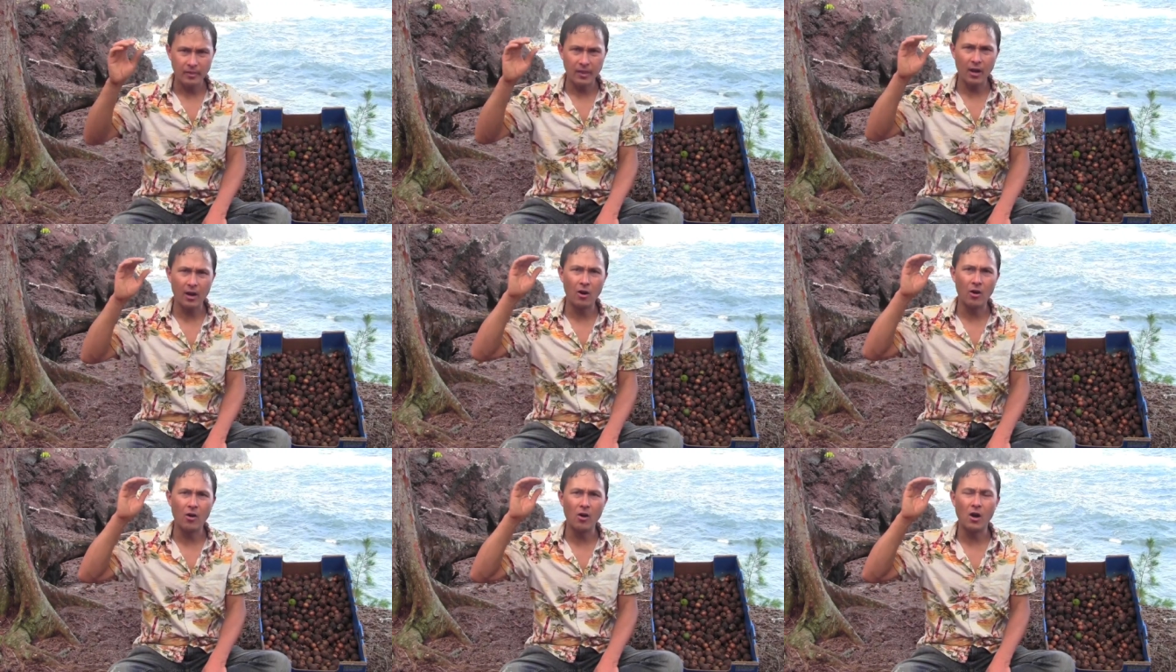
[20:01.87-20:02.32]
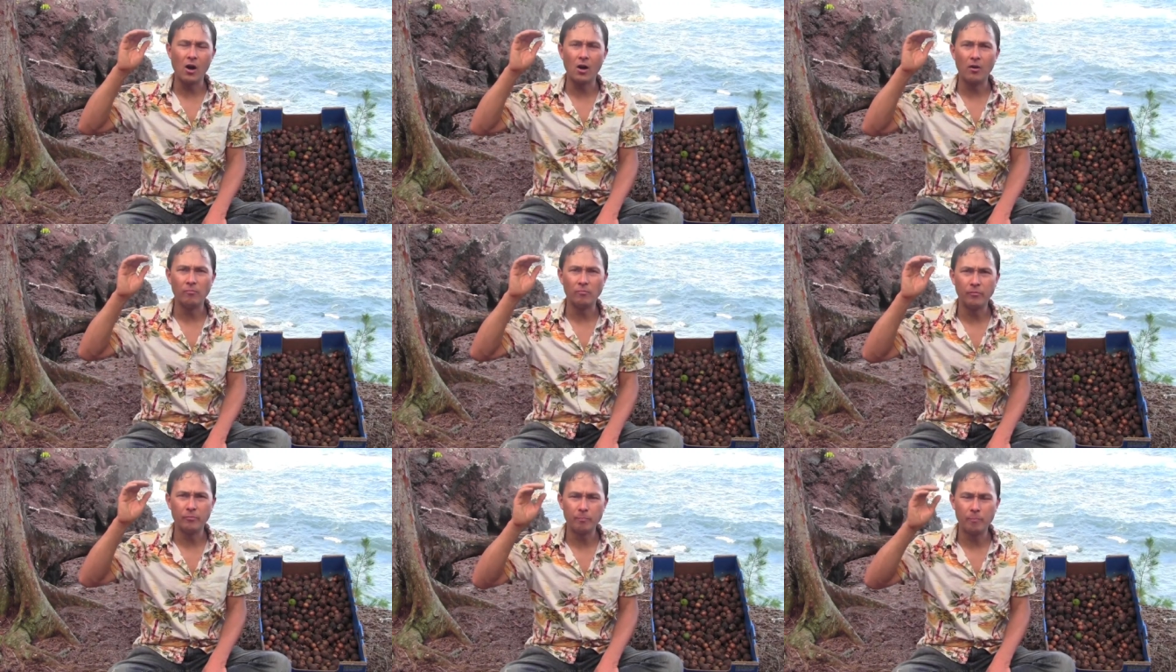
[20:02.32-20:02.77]
that are
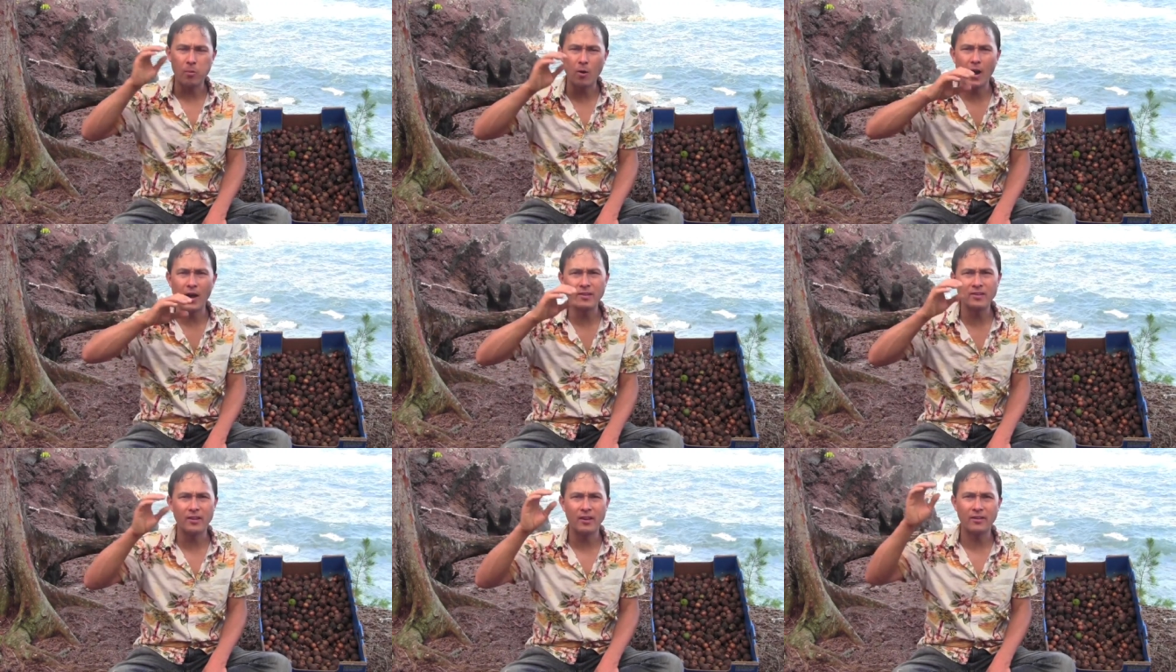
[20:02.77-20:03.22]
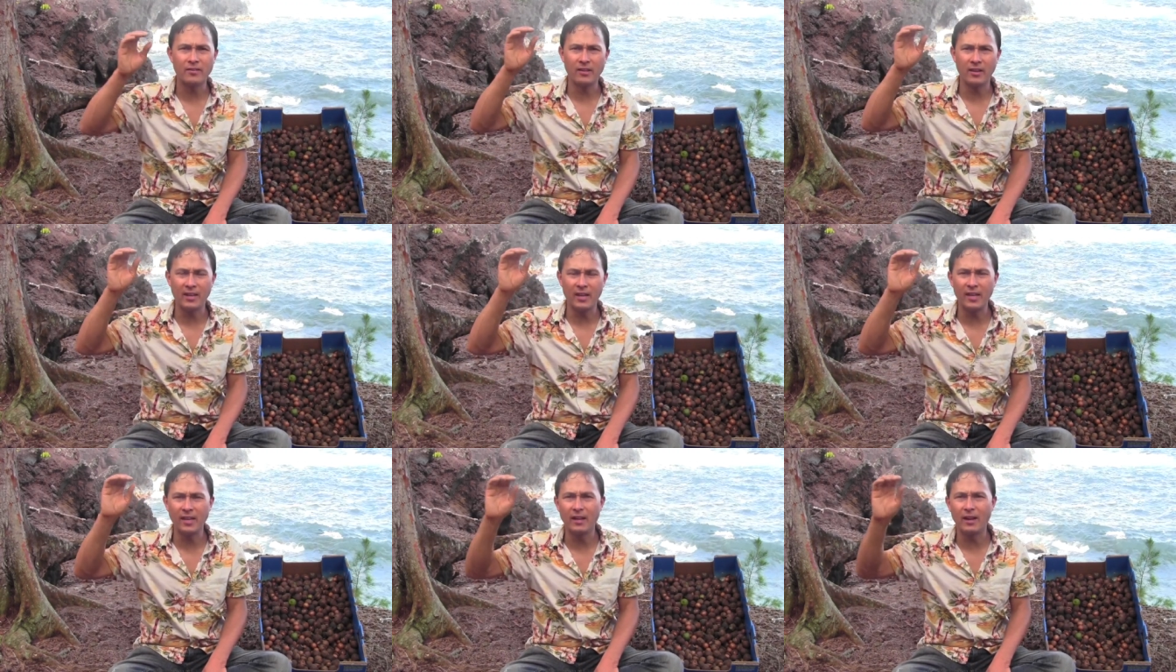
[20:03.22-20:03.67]
uh,
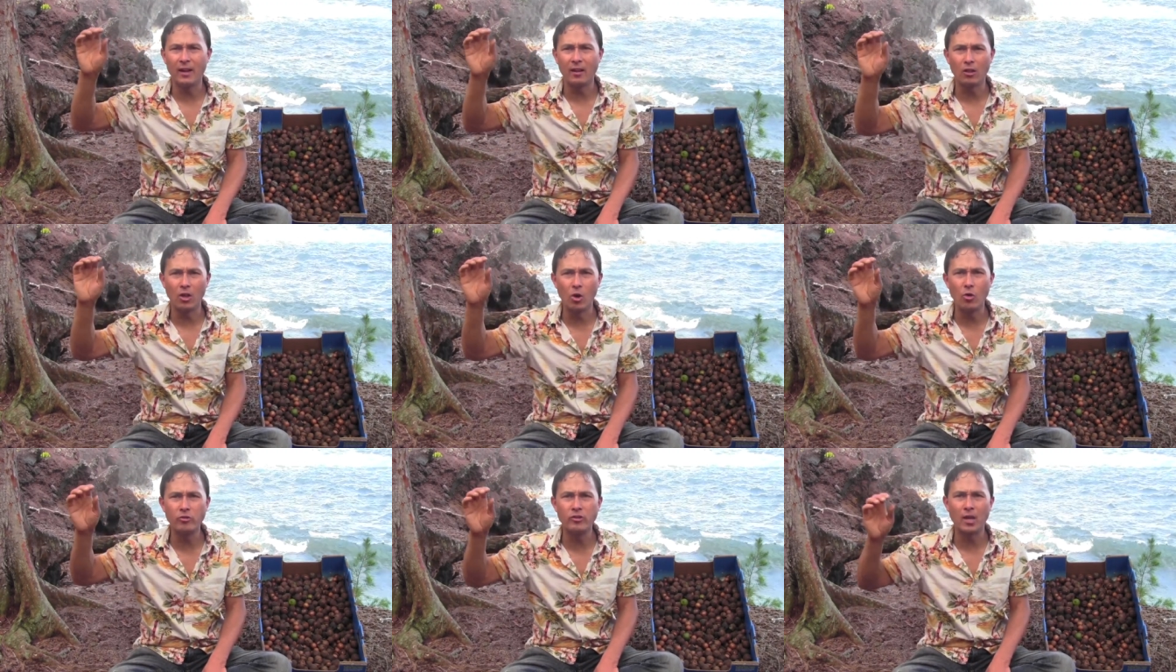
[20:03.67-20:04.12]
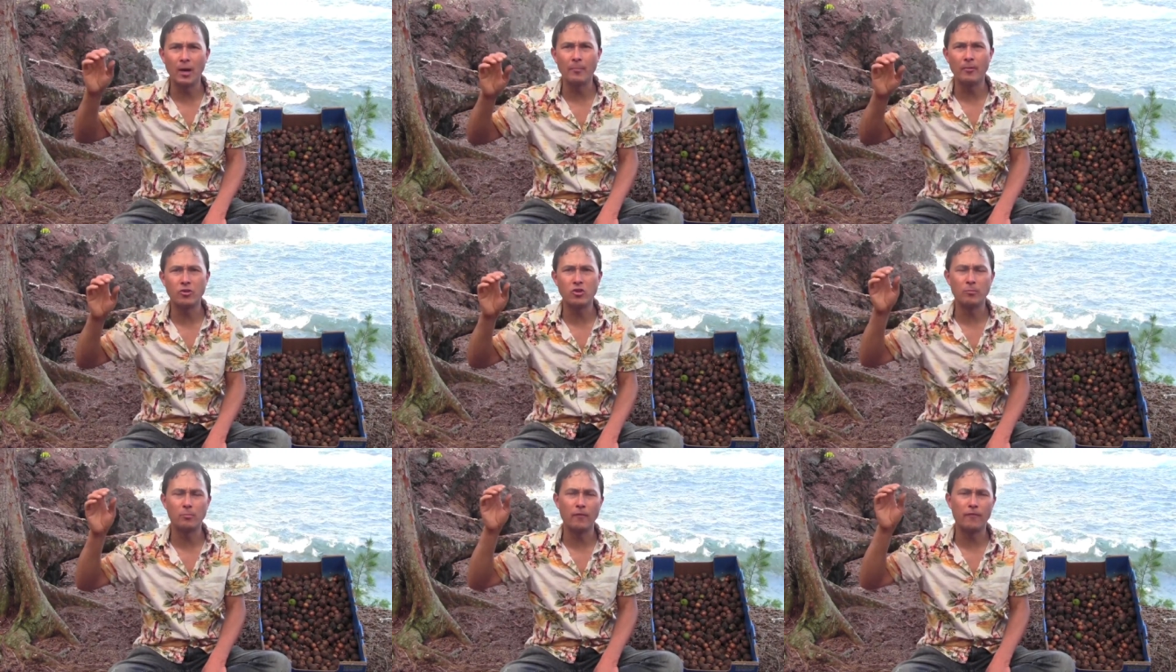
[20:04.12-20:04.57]
processed and heated at low
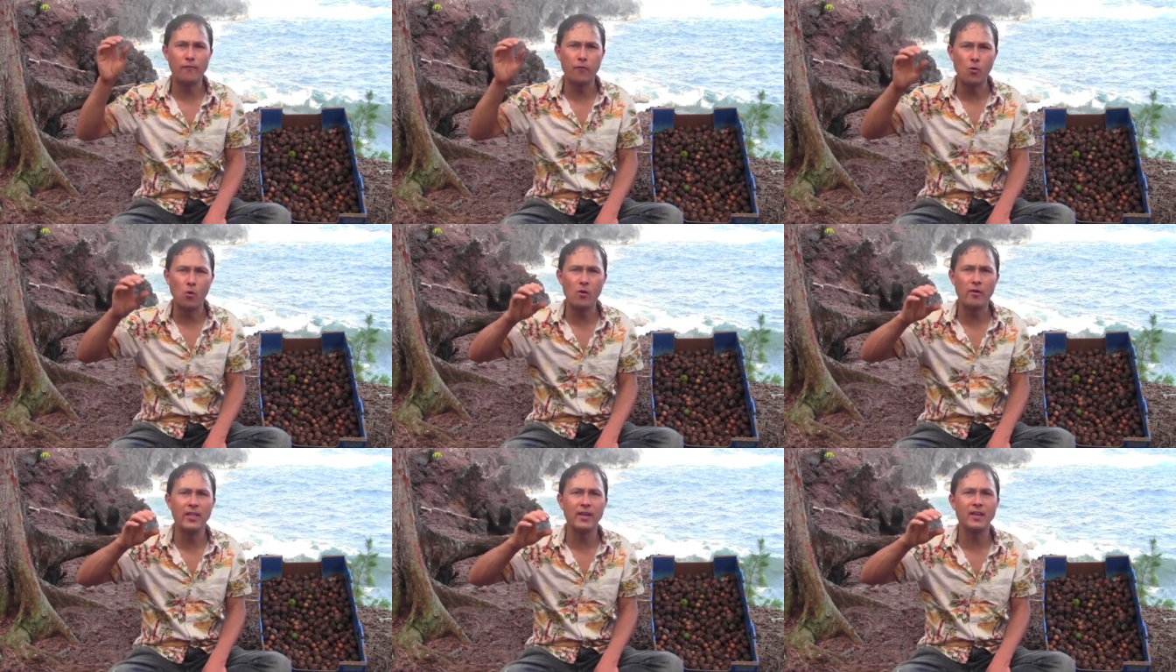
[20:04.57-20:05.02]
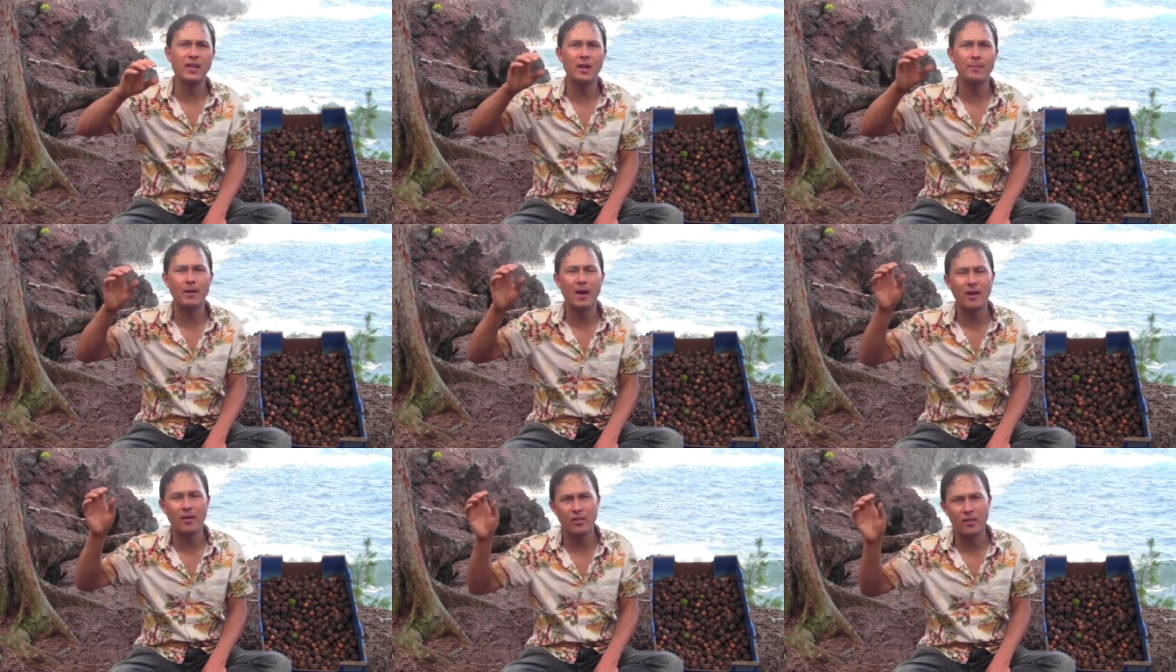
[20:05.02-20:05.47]
temperature before they
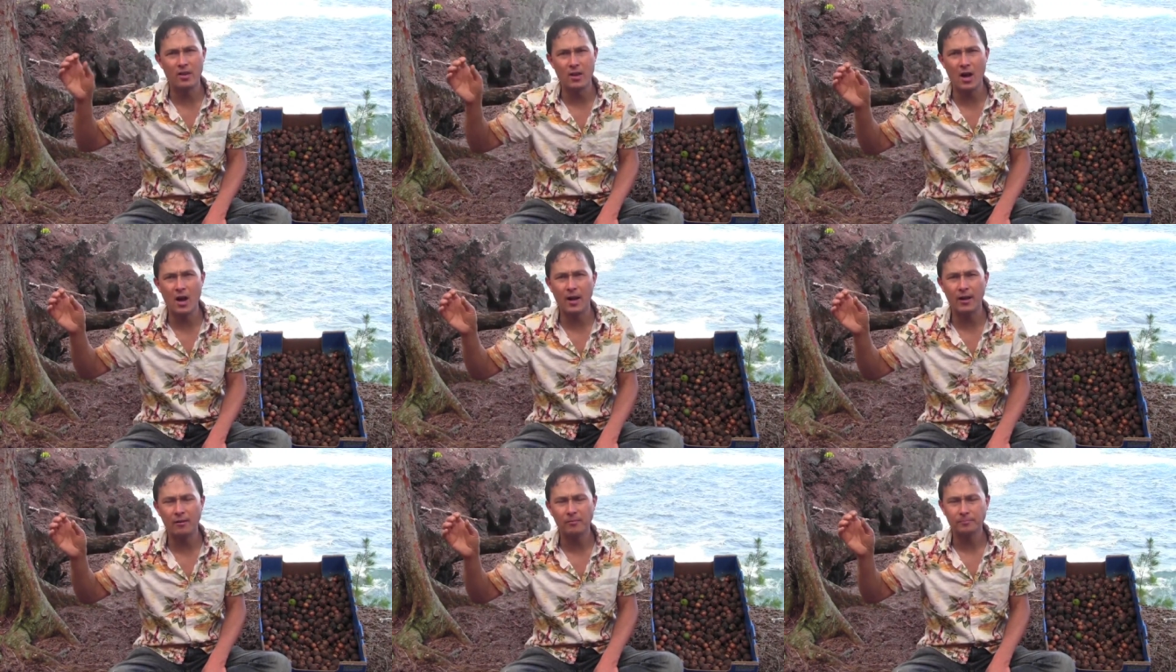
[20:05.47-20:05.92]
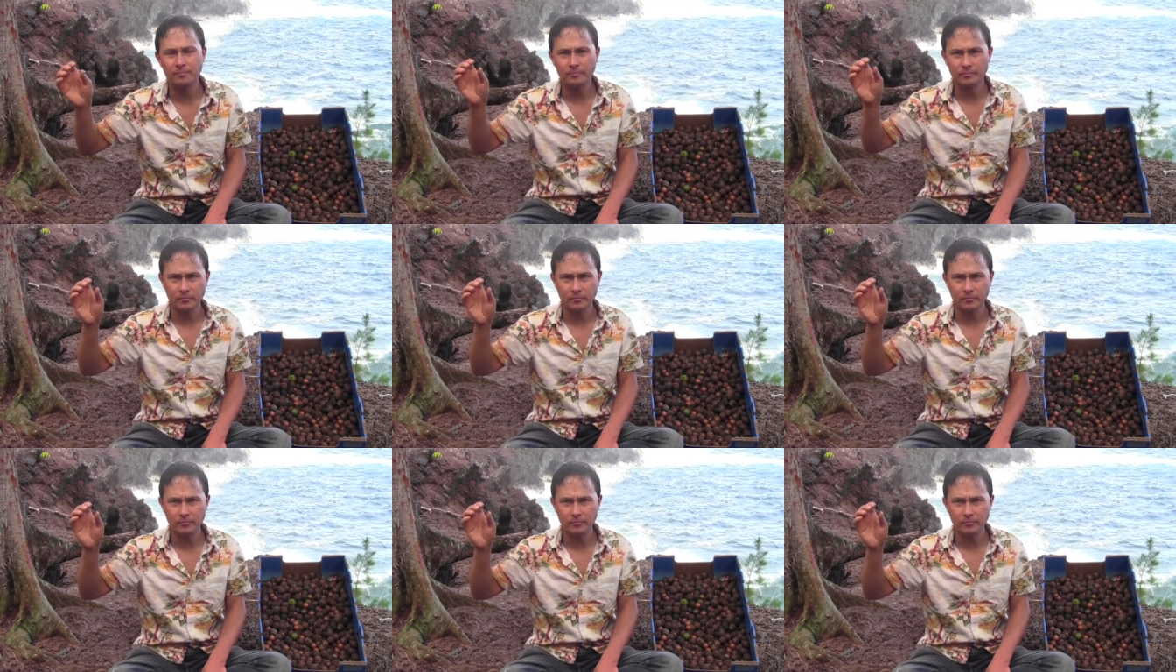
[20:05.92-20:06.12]
get them out of the nut,